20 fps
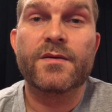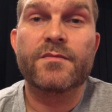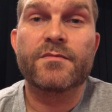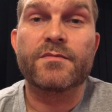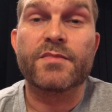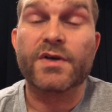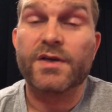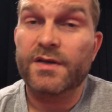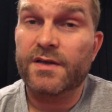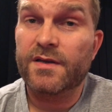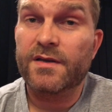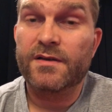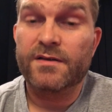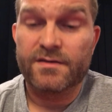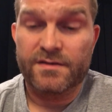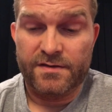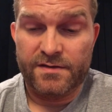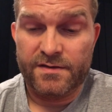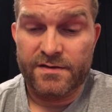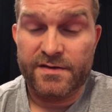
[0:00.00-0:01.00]
But
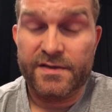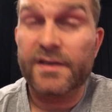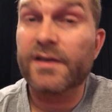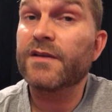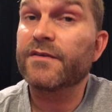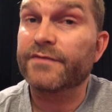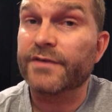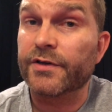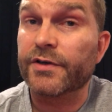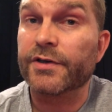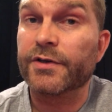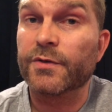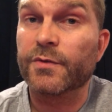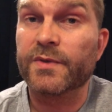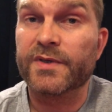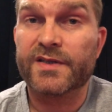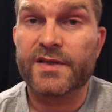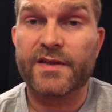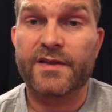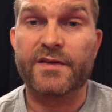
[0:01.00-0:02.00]
still a very good
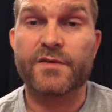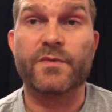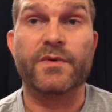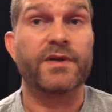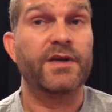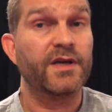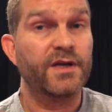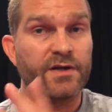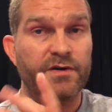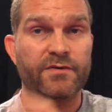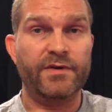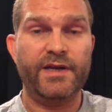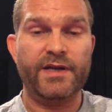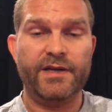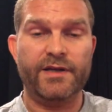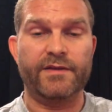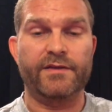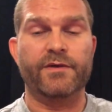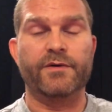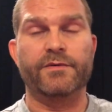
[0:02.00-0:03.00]
whiskey, this one. Rating
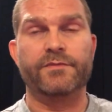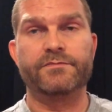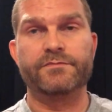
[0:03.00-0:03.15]
it though.